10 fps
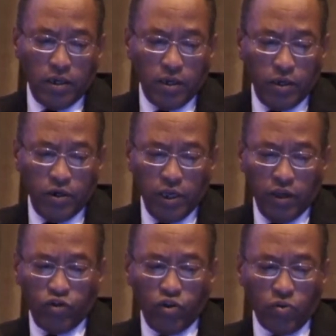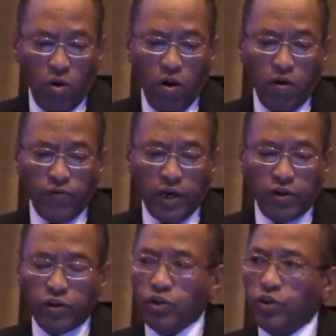creation of
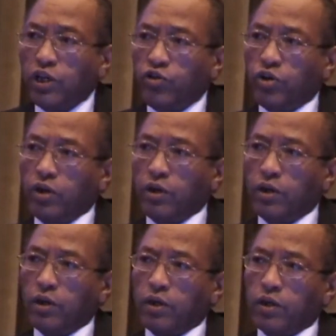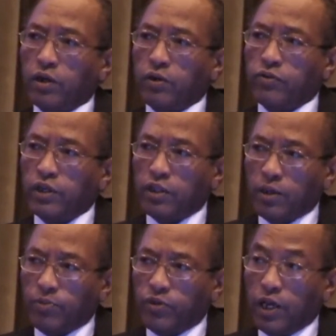accreditation
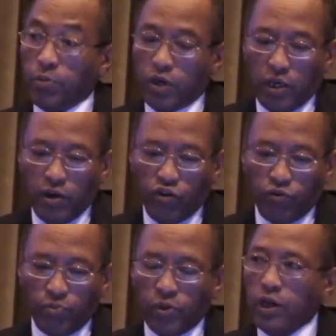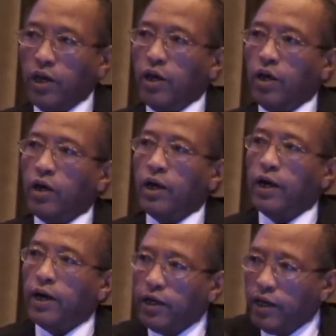setups and mechanisms
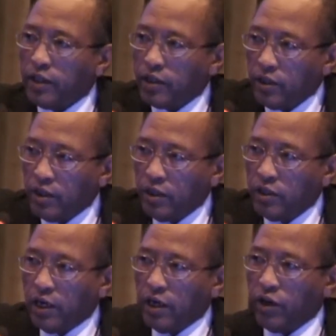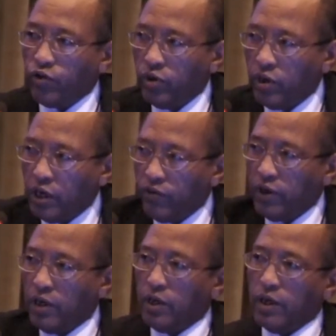at international
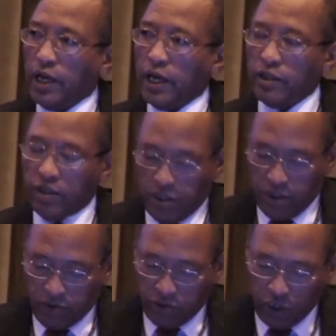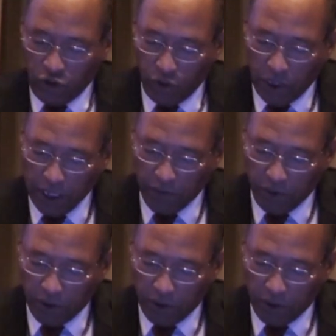level, at regional level,